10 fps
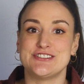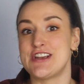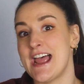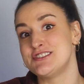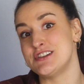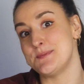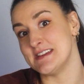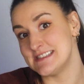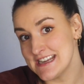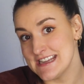
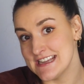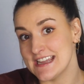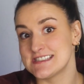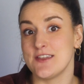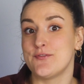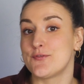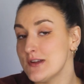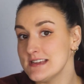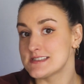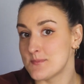ChatGPT is a
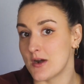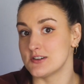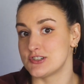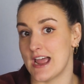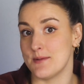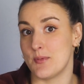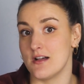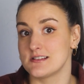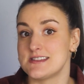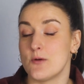free smart chat
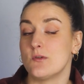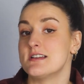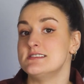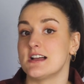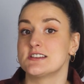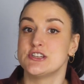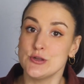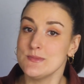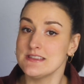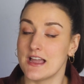box that will conduct
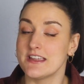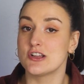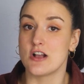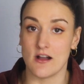human like